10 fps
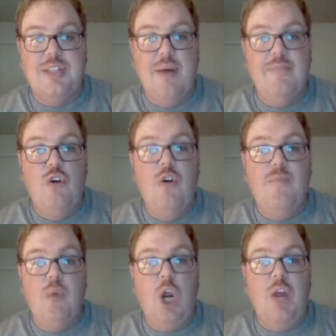a movie,
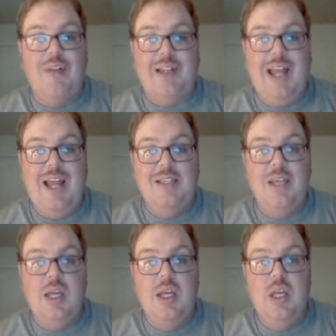Book of
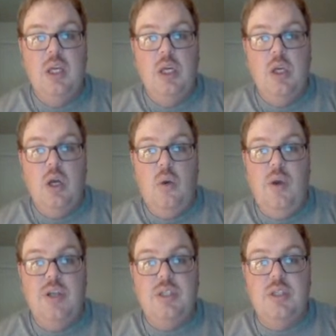Atlantic,
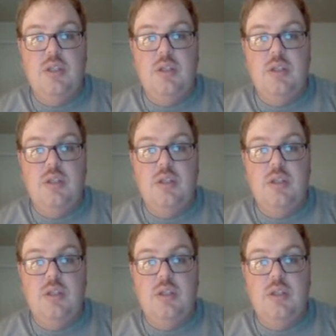which,